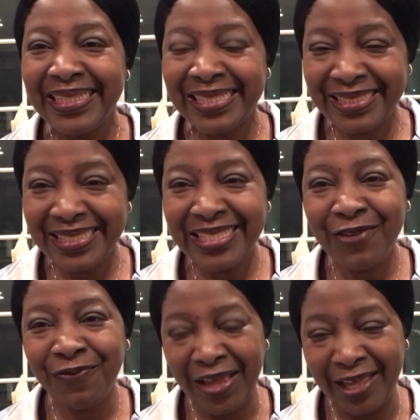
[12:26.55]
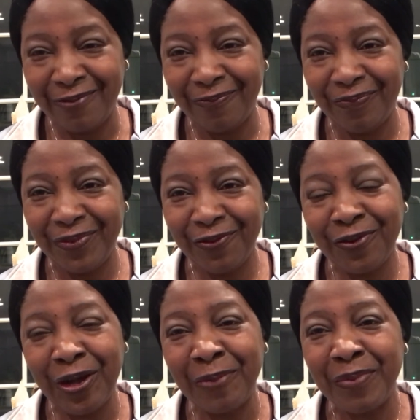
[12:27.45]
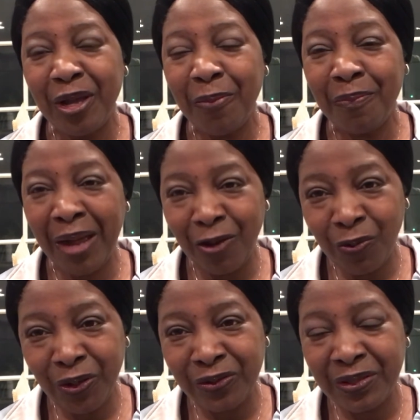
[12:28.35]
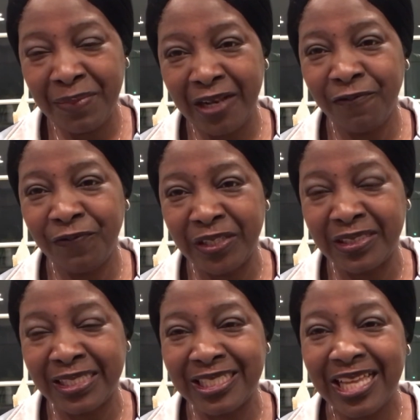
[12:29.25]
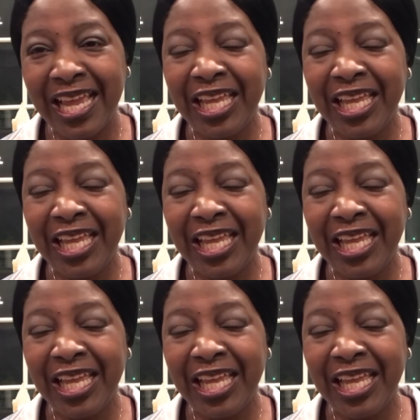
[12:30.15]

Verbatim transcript: This is Yvette from My World of Metaphysics.